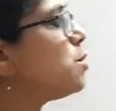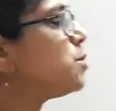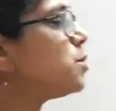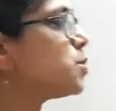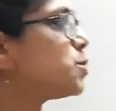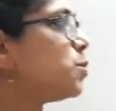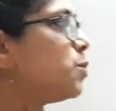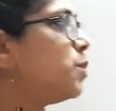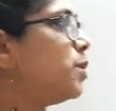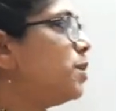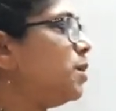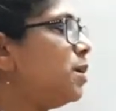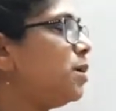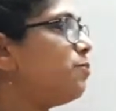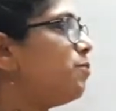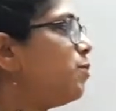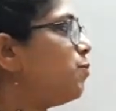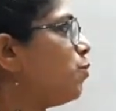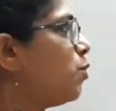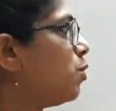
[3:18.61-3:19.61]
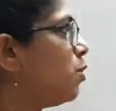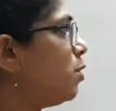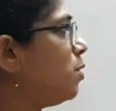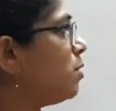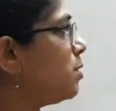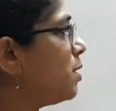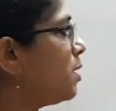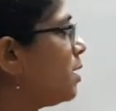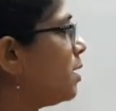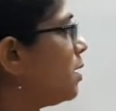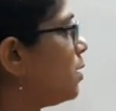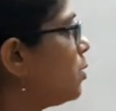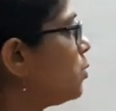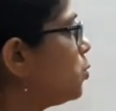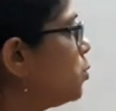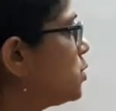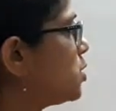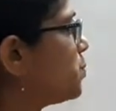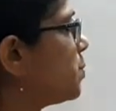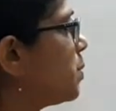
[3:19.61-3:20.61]
So here we follow
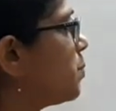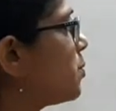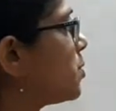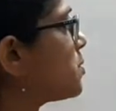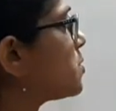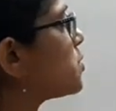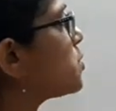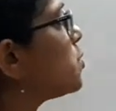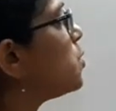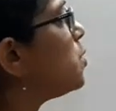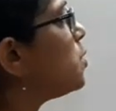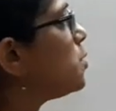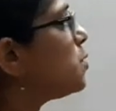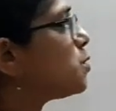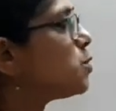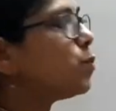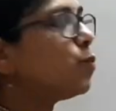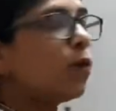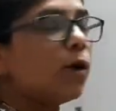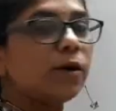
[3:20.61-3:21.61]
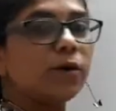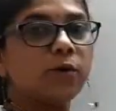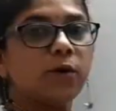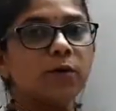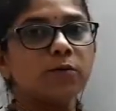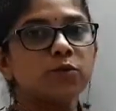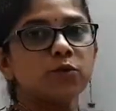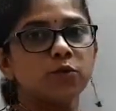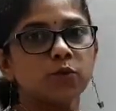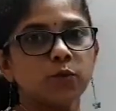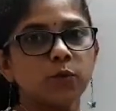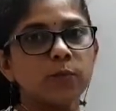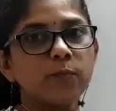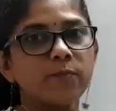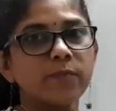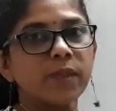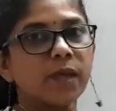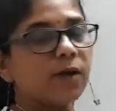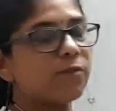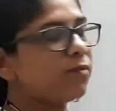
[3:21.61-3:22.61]
those papers. So what you have to do
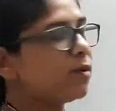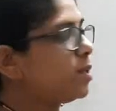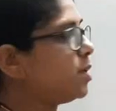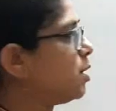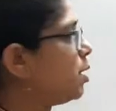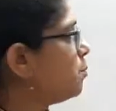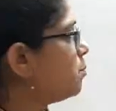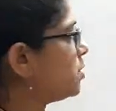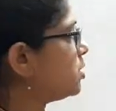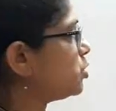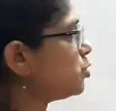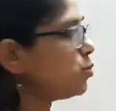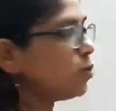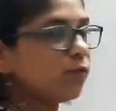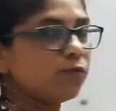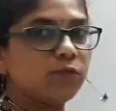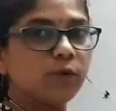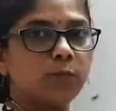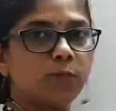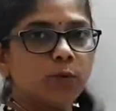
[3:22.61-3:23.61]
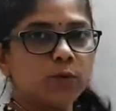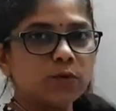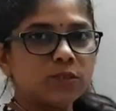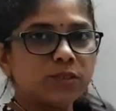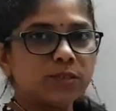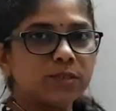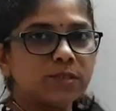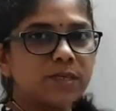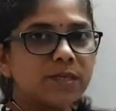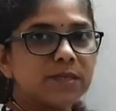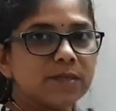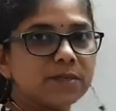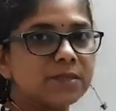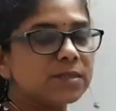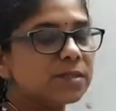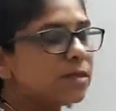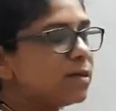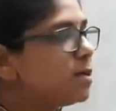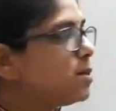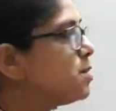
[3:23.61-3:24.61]
after the completion of your portion
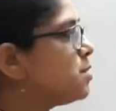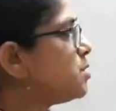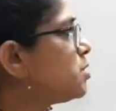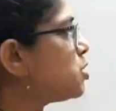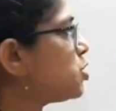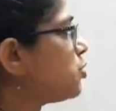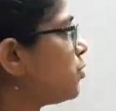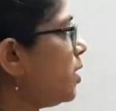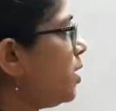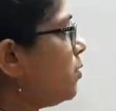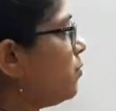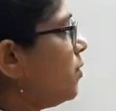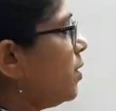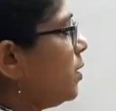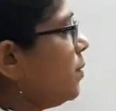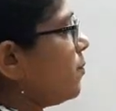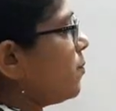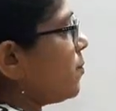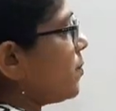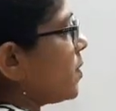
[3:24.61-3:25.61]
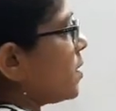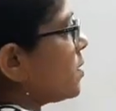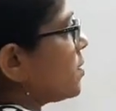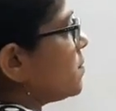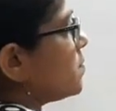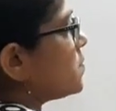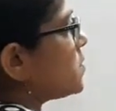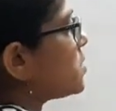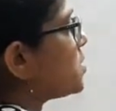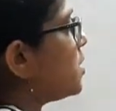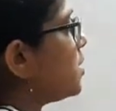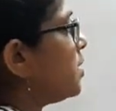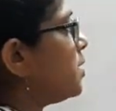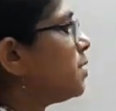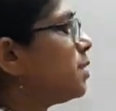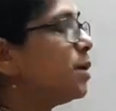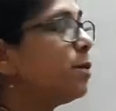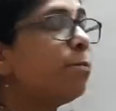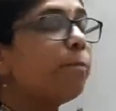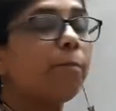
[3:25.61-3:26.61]
is straight away
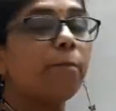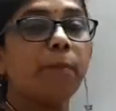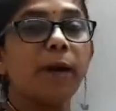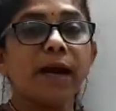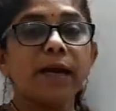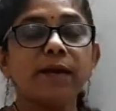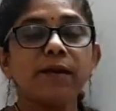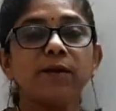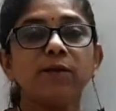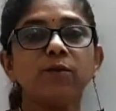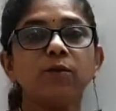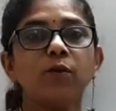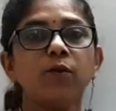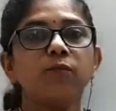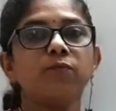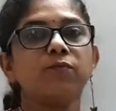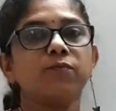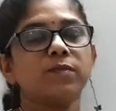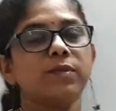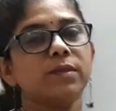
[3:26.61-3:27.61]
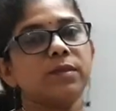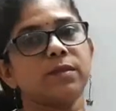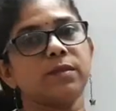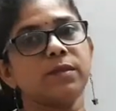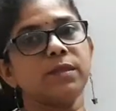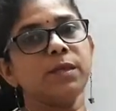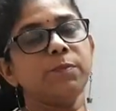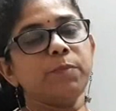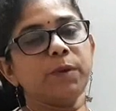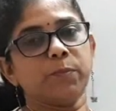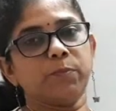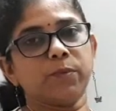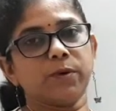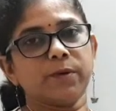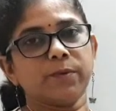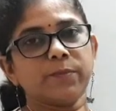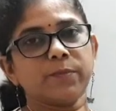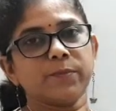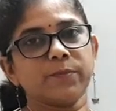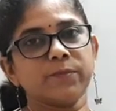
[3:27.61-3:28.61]
study the pattern of the paper.
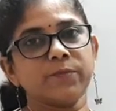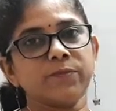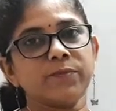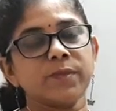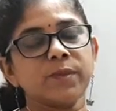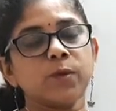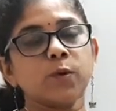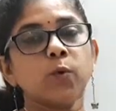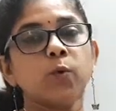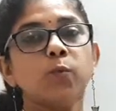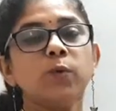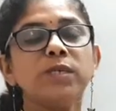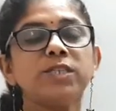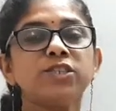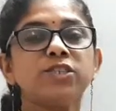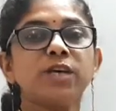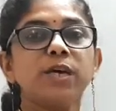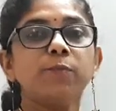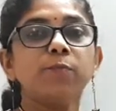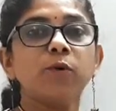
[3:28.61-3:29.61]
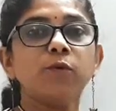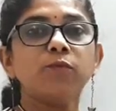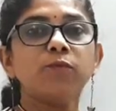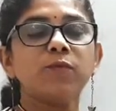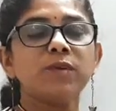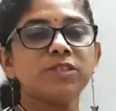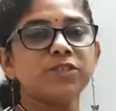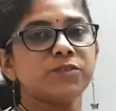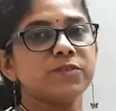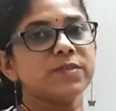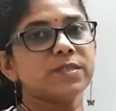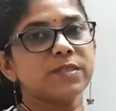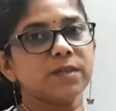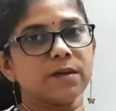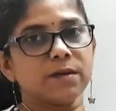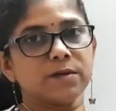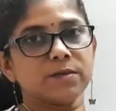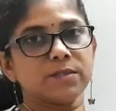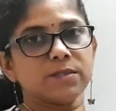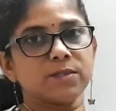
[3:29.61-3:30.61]
Which type of questions
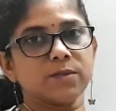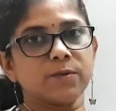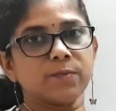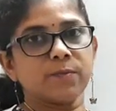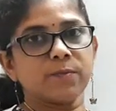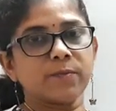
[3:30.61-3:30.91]
are asked?